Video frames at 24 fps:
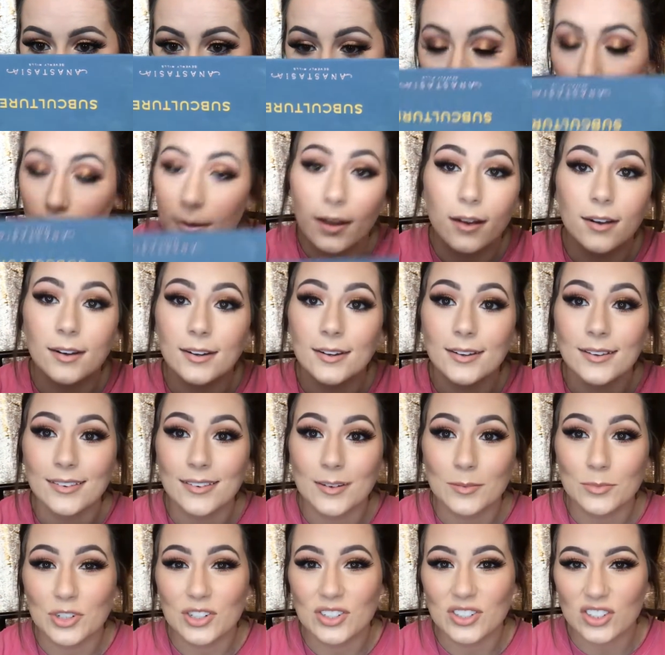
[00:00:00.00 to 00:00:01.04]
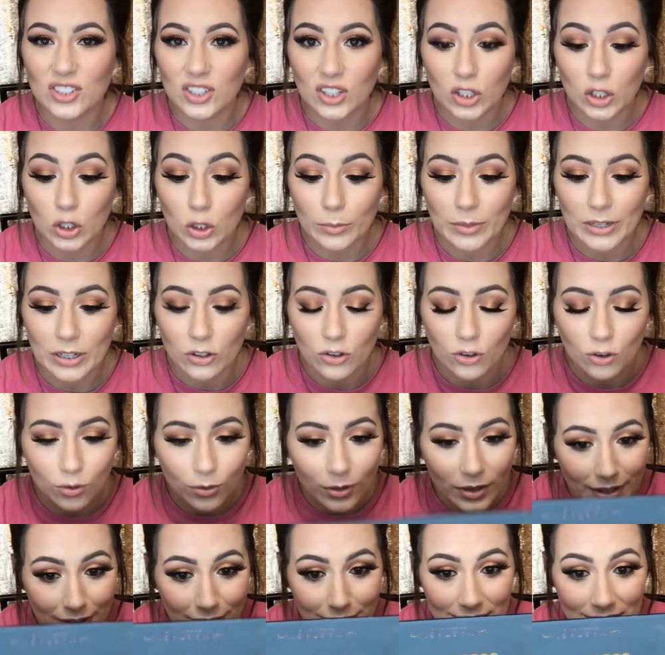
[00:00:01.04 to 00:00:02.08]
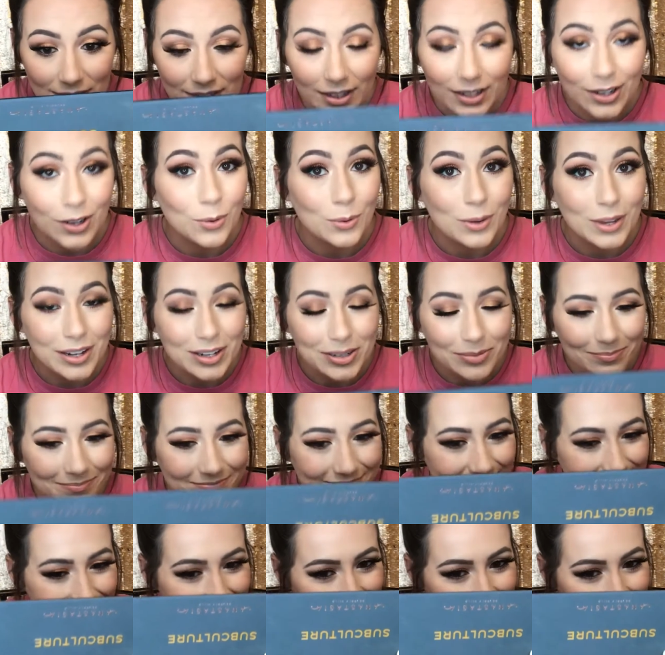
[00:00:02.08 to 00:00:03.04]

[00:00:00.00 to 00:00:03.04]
to be honest, I'm just a little bit too lazy to go get them.